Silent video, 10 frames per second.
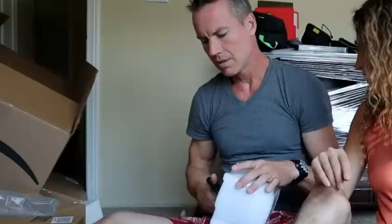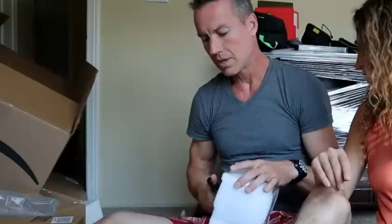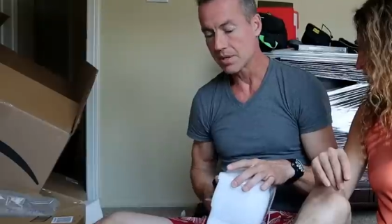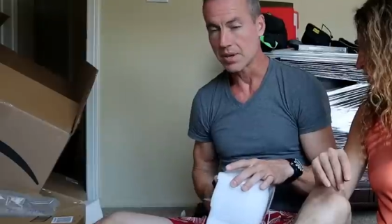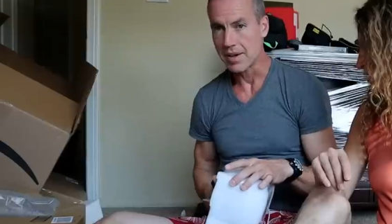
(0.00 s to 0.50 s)

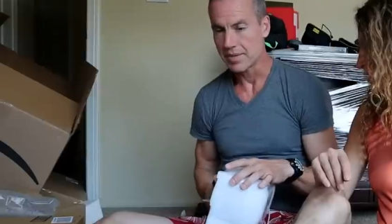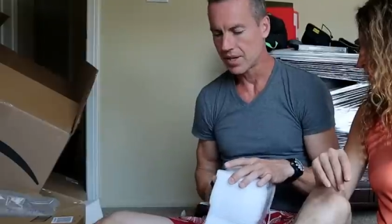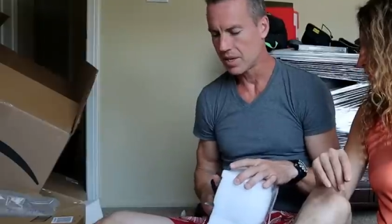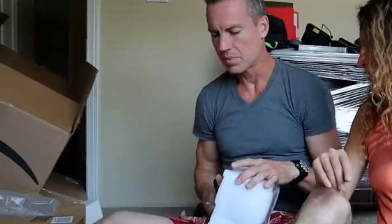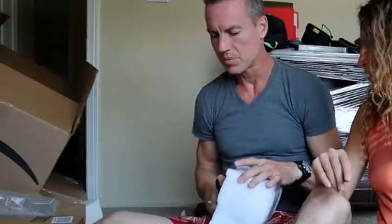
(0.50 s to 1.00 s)
You guys will have
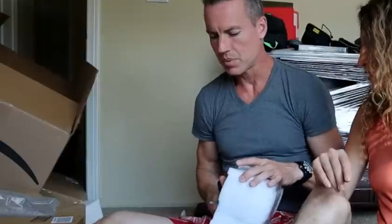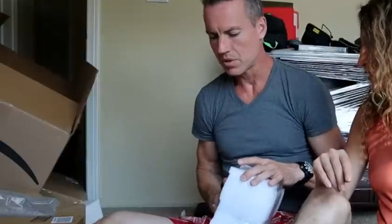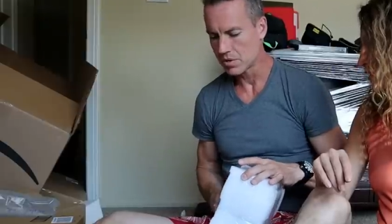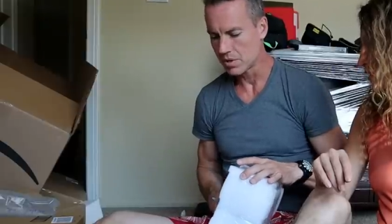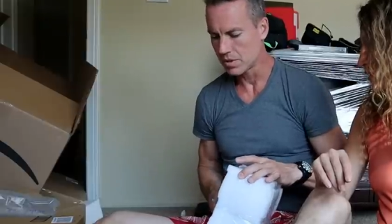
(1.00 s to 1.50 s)
to keep us
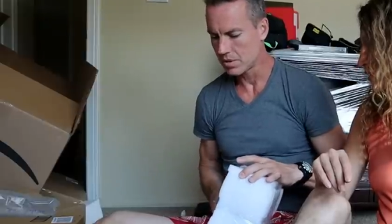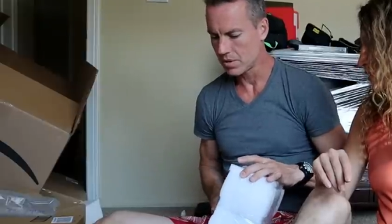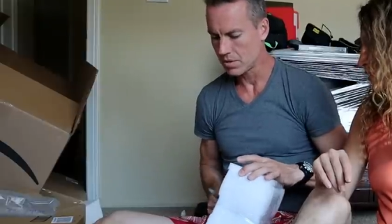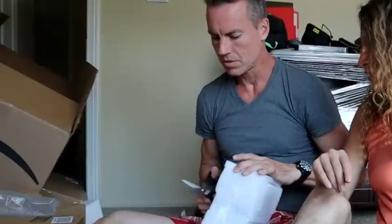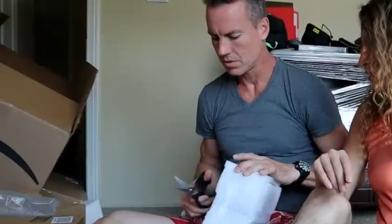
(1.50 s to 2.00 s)
posted
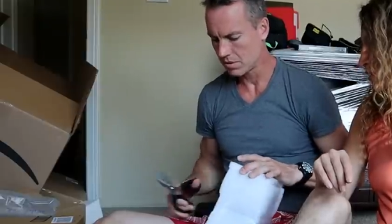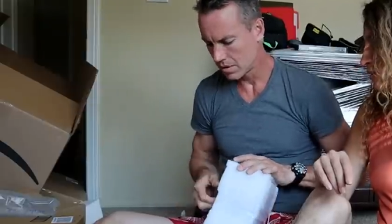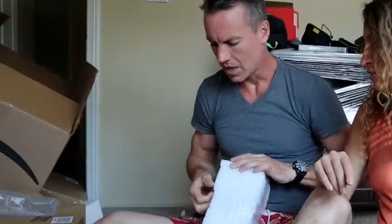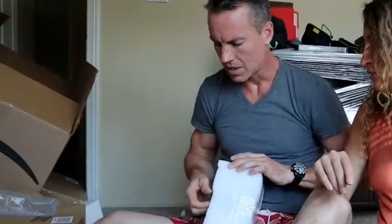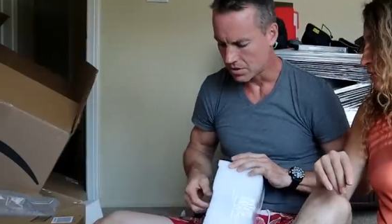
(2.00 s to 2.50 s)
too
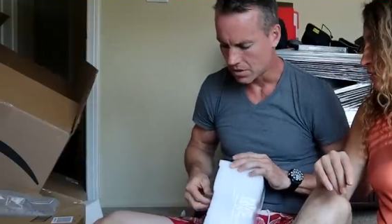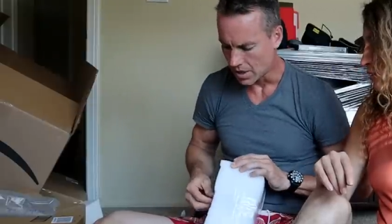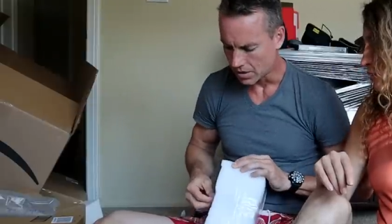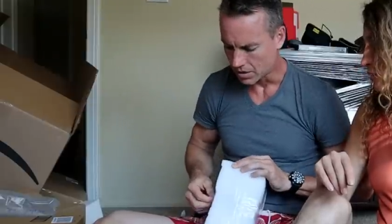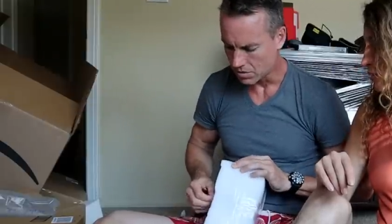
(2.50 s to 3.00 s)
as you
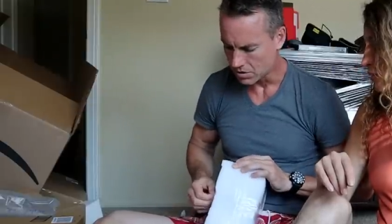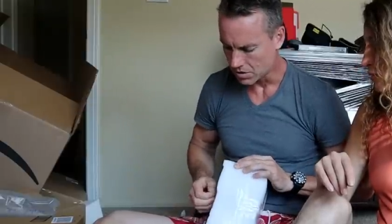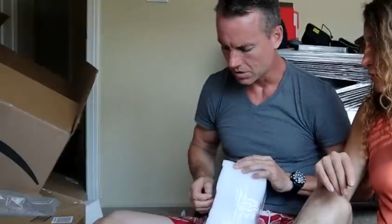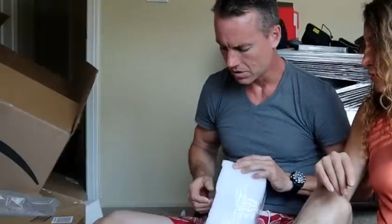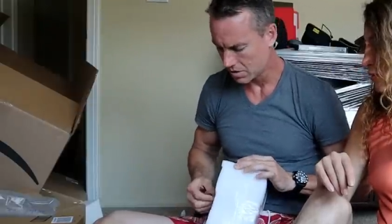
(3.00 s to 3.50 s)
get
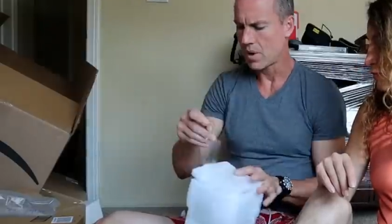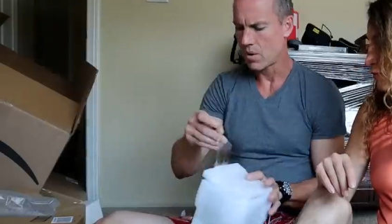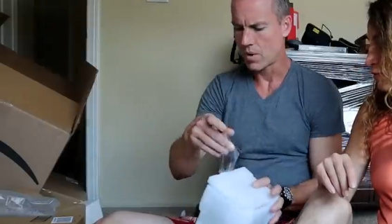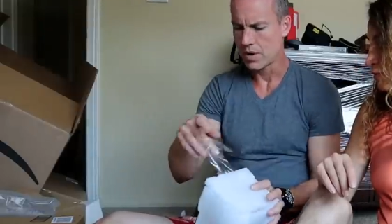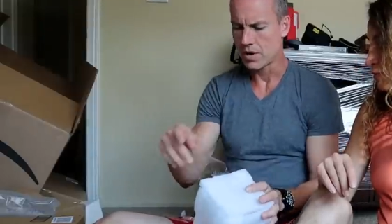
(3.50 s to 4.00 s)
closer
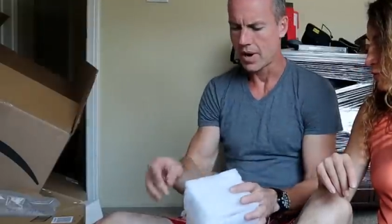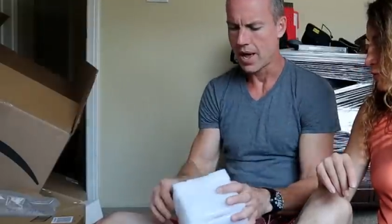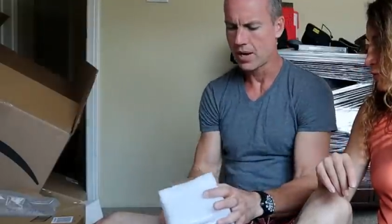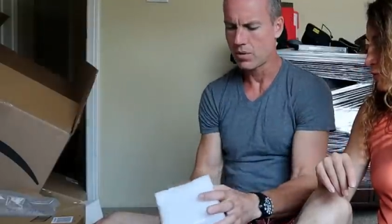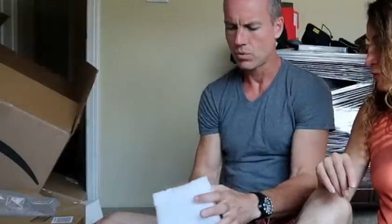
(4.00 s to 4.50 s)
about where you're
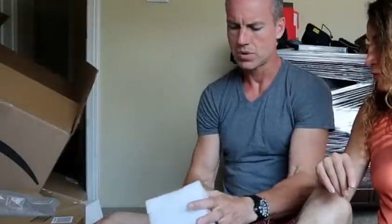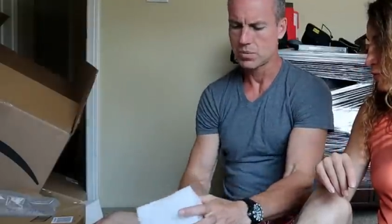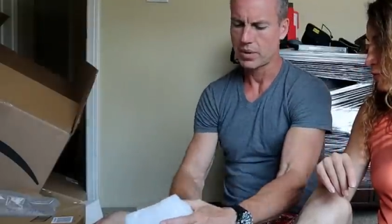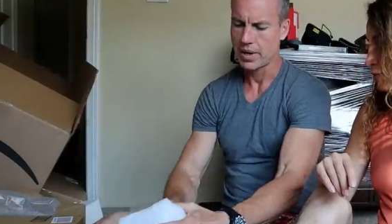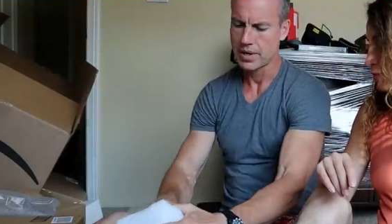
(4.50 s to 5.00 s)
headed, what
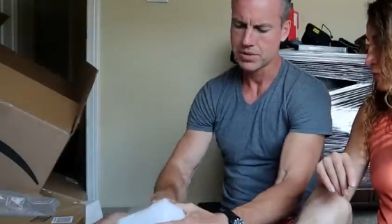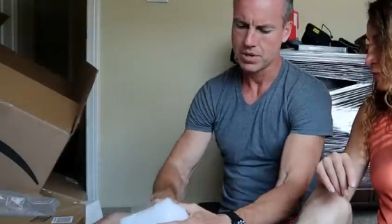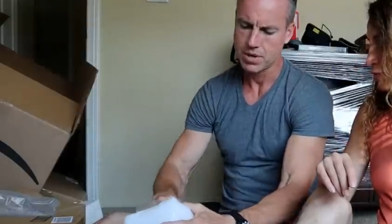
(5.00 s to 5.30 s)
your plans